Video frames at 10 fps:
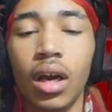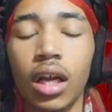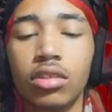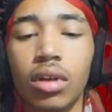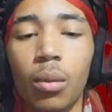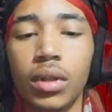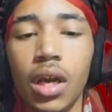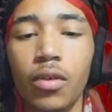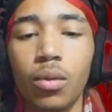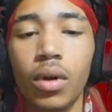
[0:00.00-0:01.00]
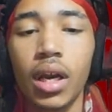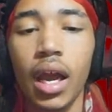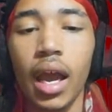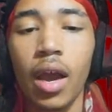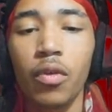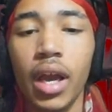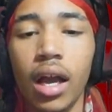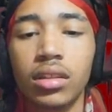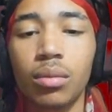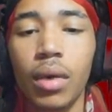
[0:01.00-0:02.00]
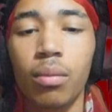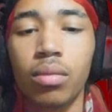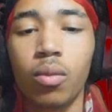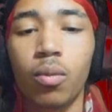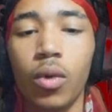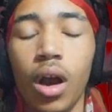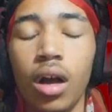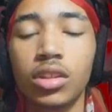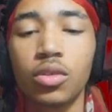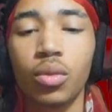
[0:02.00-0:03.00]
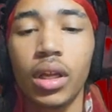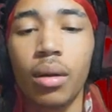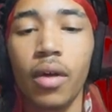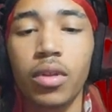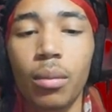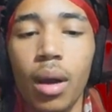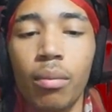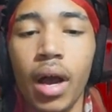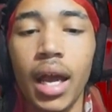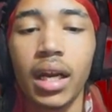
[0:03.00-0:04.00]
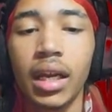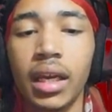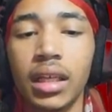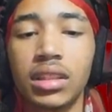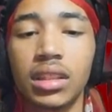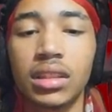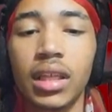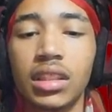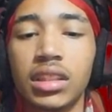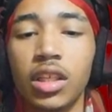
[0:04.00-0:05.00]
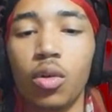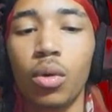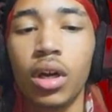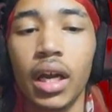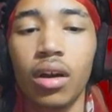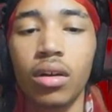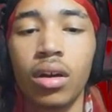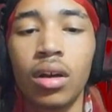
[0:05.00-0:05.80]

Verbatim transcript: I tried with everyone, every ounce of my ounce of will left in my body to get just that single word out.